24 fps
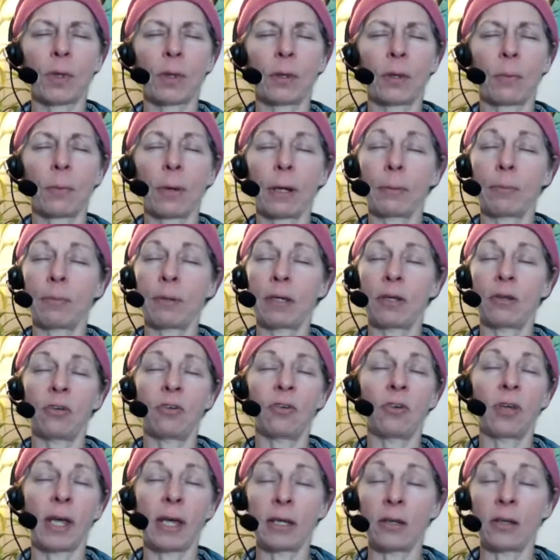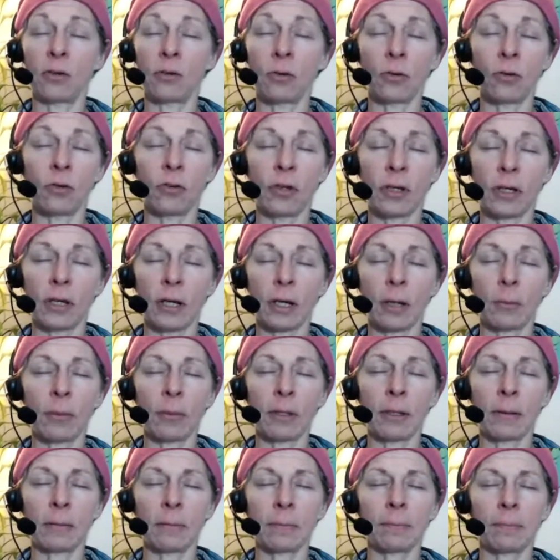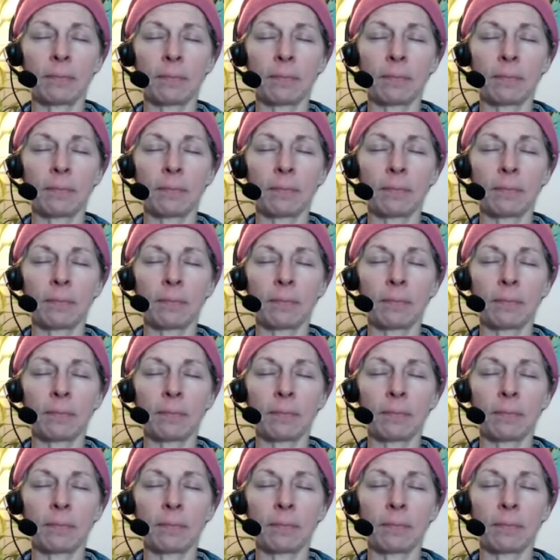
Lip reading: There might be angels that come in.